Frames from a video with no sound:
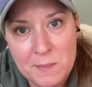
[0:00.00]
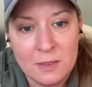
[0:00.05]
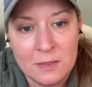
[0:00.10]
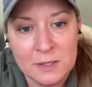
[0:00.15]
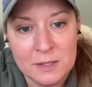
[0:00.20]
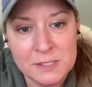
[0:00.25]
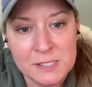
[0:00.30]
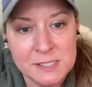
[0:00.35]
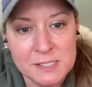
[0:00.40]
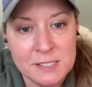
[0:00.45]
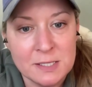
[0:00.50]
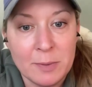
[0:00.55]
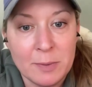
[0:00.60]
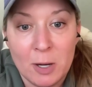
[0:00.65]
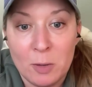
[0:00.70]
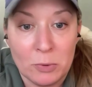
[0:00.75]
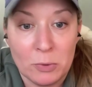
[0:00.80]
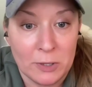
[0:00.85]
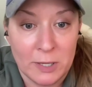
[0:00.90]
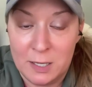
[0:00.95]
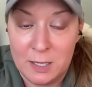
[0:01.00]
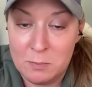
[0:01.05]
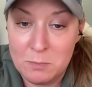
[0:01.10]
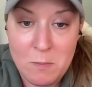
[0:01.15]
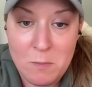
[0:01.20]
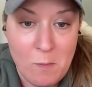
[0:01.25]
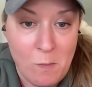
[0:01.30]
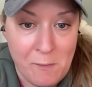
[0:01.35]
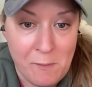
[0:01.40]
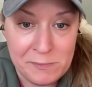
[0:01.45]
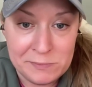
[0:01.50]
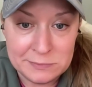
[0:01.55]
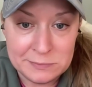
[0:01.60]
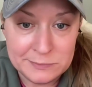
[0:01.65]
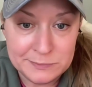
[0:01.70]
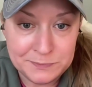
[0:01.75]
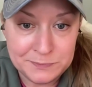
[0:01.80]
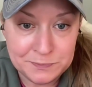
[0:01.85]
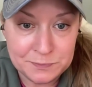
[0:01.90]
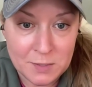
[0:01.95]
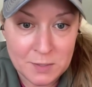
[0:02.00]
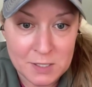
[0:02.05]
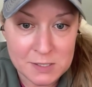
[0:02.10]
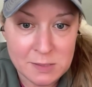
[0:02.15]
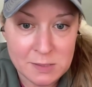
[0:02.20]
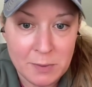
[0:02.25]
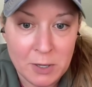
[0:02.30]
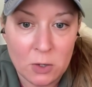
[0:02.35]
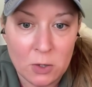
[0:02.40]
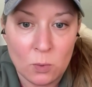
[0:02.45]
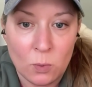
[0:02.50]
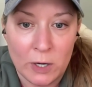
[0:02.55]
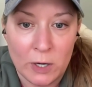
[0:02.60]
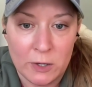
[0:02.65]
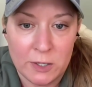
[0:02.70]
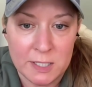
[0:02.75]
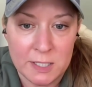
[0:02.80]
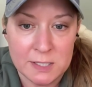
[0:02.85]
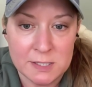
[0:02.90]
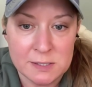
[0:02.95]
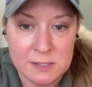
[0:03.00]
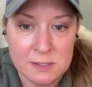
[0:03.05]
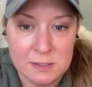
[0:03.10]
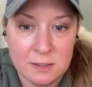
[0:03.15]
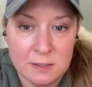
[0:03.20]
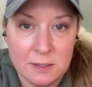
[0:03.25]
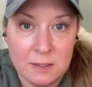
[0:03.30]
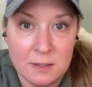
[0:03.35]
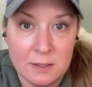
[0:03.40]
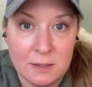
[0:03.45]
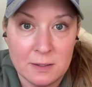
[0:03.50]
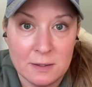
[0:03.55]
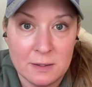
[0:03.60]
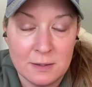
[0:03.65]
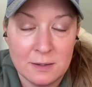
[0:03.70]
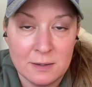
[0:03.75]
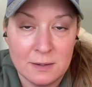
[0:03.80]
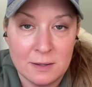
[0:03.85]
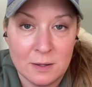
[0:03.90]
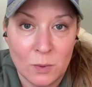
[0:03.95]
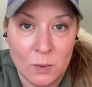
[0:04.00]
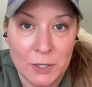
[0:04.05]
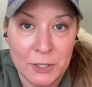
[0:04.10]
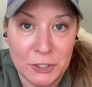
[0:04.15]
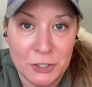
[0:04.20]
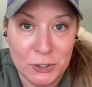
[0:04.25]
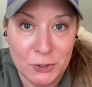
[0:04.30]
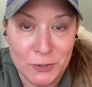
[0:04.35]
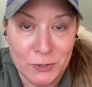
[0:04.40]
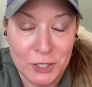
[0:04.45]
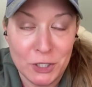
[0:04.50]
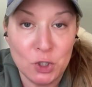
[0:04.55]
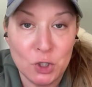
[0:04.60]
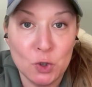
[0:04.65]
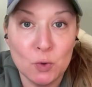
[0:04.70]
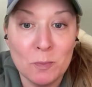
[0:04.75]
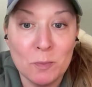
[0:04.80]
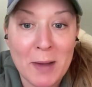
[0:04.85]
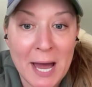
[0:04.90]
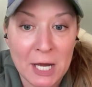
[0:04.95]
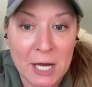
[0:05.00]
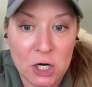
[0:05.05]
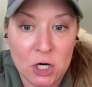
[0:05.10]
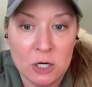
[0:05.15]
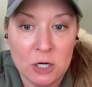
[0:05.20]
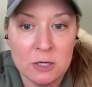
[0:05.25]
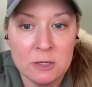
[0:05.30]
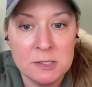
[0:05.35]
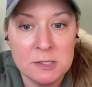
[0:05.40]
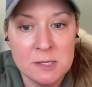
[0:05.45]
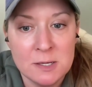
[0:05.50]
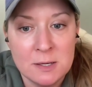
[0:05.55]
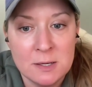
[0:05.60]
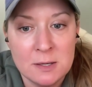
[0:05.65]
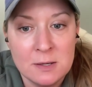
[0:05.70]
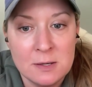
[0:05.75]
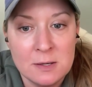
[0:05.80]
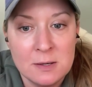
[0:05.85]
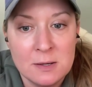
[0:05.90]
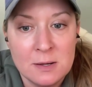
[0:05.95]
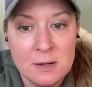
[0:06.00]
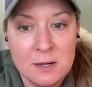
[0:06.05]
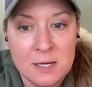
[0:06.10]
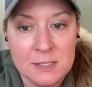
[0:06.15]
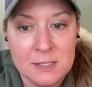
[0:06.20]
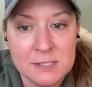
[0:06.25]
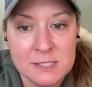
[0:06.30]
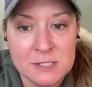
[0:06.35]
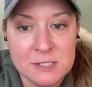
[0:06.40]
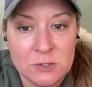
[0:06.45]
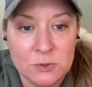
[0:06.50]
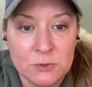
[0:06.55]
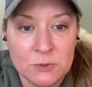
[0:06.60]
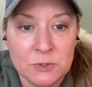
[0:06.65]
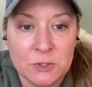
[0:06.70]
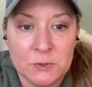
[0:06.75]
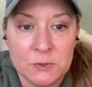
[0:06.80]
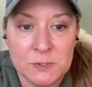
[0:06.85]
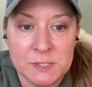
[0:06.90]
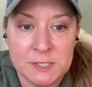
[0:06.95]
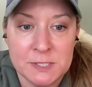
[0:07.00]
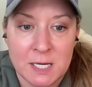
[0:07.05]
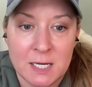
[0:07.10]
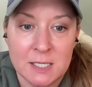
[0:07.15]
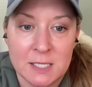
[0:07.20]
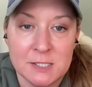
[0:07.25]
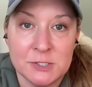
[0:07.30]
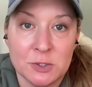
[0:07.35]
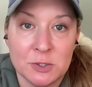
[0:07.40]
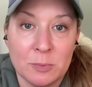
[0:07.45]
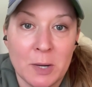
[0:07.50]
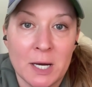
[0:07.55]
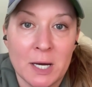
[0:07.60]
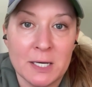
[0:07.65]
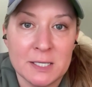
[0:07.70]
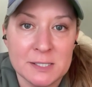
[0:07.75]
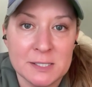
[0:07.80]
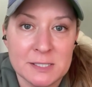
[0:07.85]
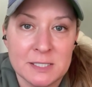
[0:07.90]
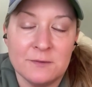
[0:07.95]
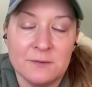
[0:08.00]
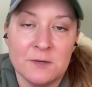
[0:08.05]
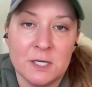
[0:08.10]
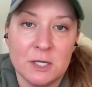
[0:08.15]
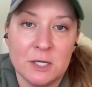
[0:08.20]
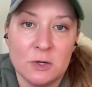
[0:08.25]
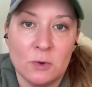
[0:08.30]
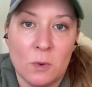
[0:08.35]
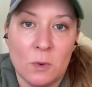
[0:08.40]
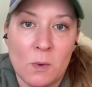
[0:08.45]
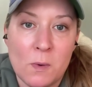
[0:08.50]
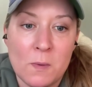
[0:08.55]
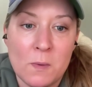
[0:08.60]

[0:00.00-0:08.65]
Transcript: This isn't about blame, it's about awareness. I want you to know that you matter, and so do those signs your body is giving you.